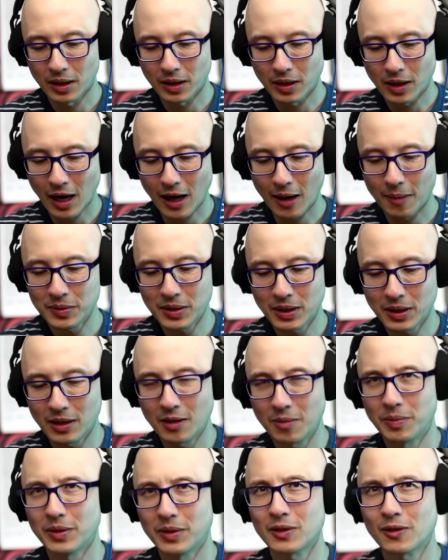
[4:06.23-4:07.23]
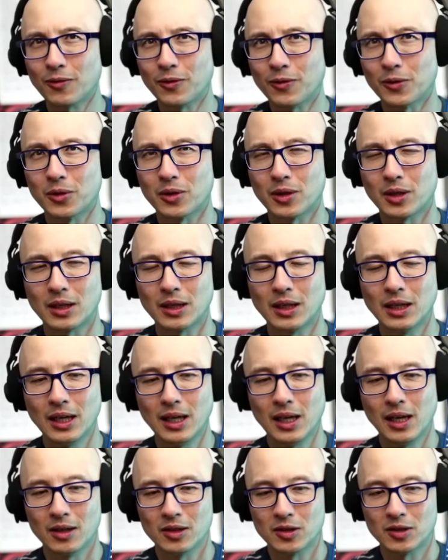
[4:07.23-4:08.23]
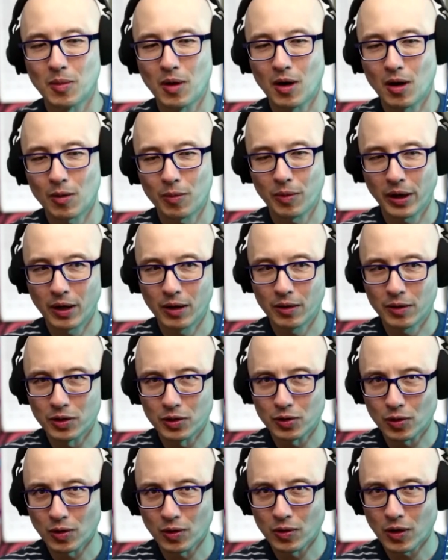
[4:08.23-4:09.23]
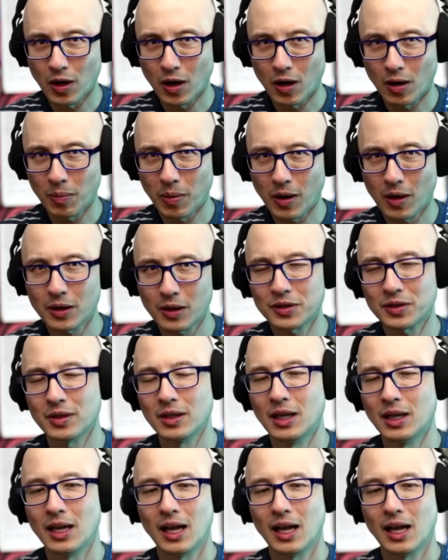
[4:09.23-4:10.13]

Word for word: comps that he built for small radio control car parts.